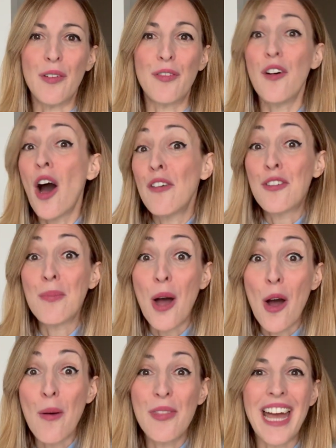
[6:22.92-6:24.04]
far from
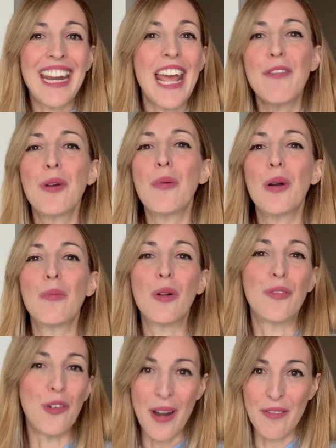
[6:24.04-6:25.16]
home that everyone will
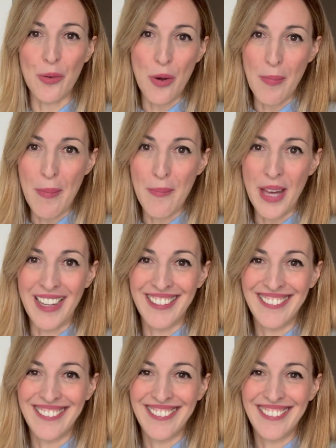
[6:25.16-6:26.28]
forever remember.
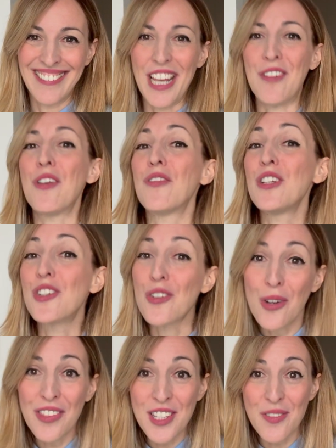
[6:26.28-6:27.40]
If you've
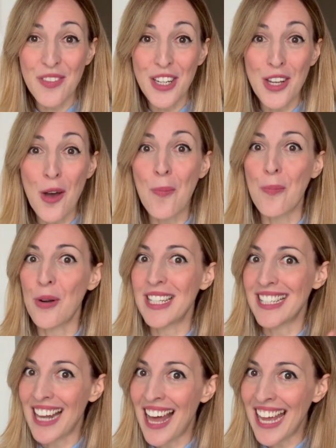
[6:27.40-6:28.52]
enjoyed this video, press
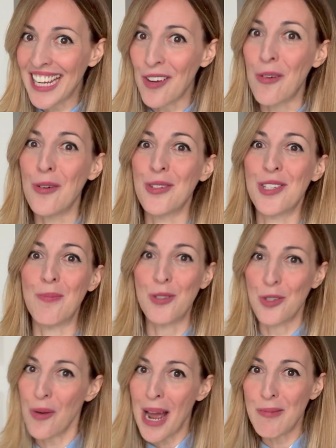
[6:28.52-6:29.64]
like or
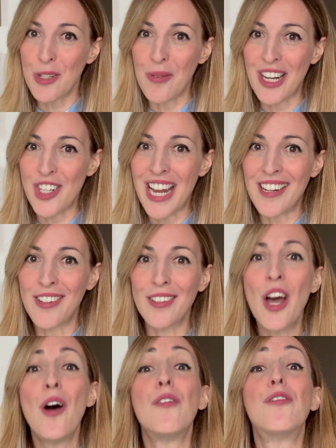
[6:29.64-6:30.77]
subscribe to our channel
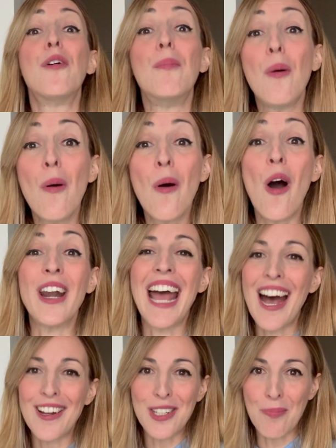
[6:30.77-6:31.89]
for more on
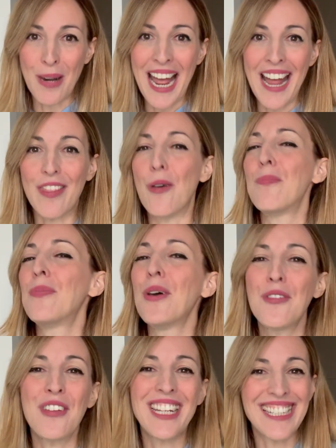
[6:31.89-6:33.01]
how to plan the
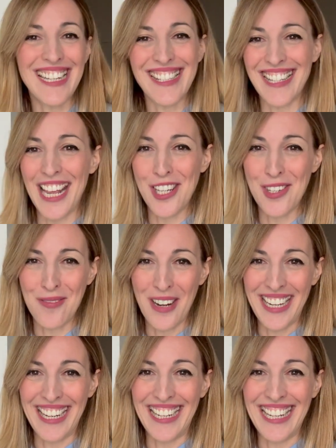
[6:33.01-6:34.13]
perfect destination
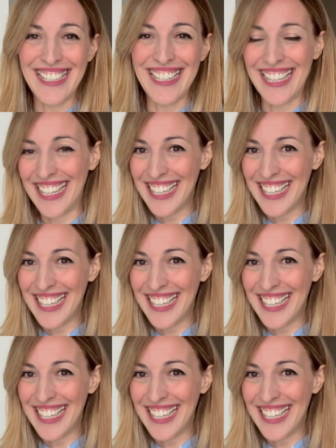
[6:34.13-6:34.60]
wedding in Italy.